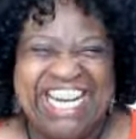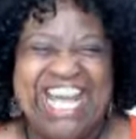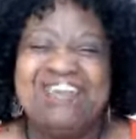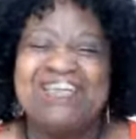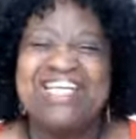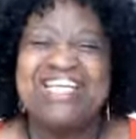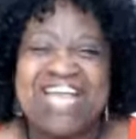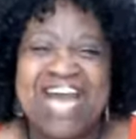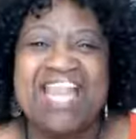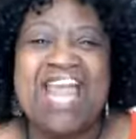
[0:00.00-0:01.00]
We did
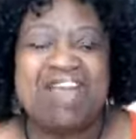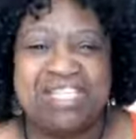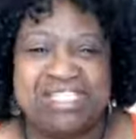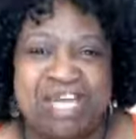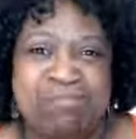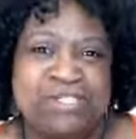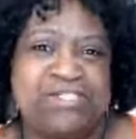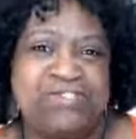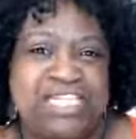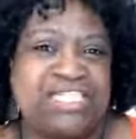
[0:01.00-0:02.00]
not have this
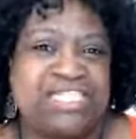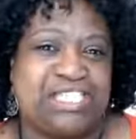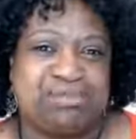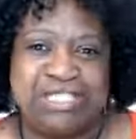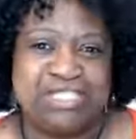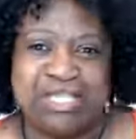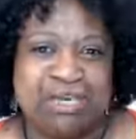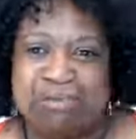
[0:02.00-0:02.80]
opportunity 6 weeks ago.